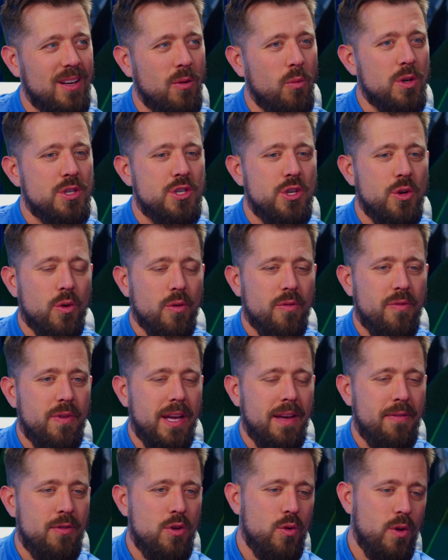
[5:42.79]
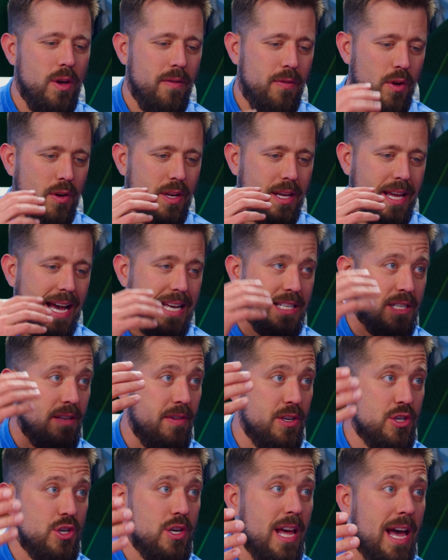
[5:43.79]
What's your, if you had to cast a
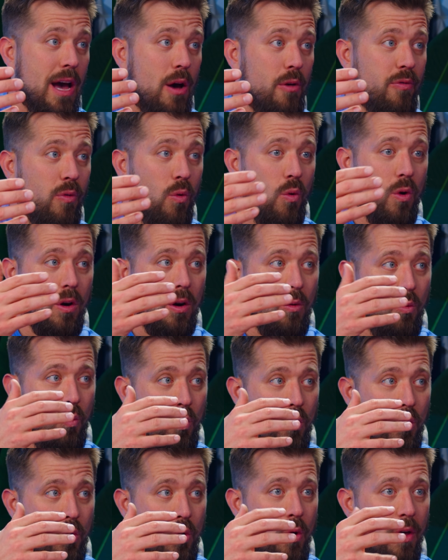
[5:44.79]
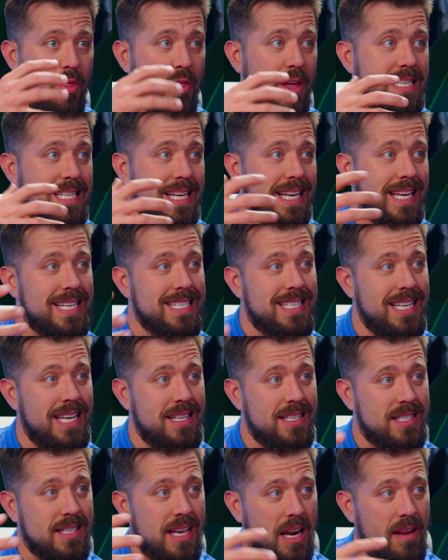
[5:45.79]
vision now for who Authentic is
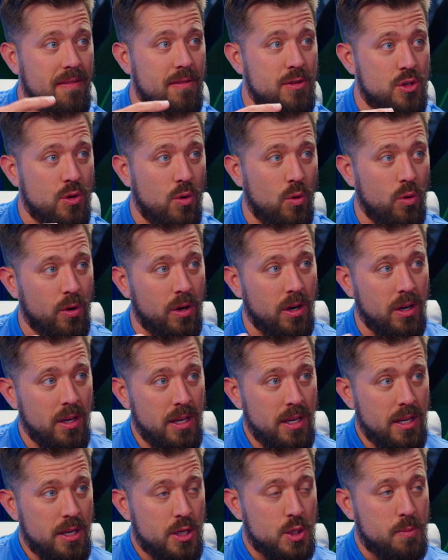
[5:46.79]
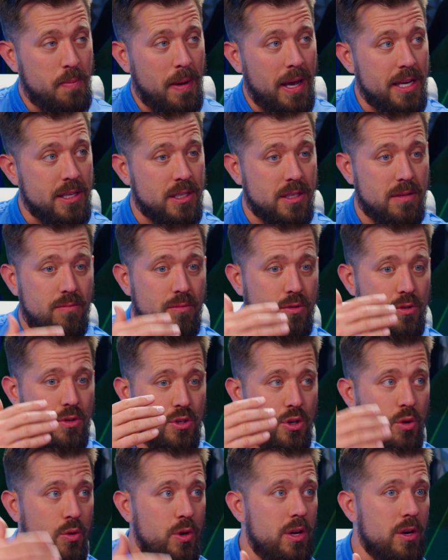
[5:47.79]
inside of the solar space
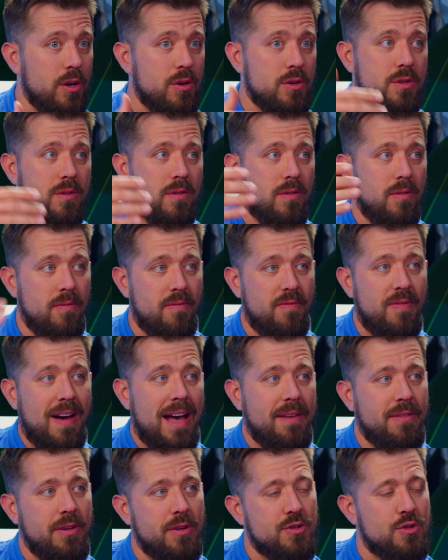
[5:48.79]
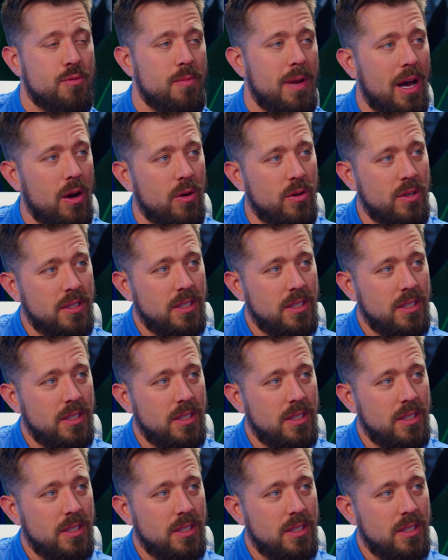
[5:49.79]
2 years and 5 years from now?